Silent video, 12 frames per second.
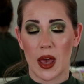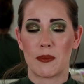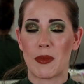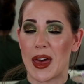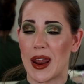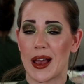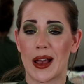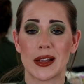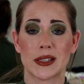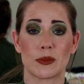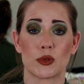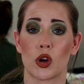and man, I
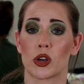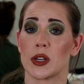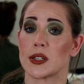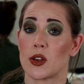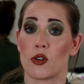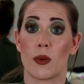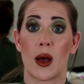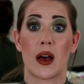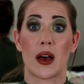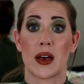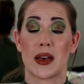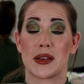got some darkness under my
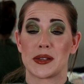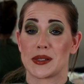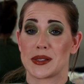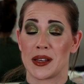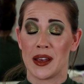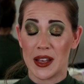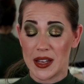eyes.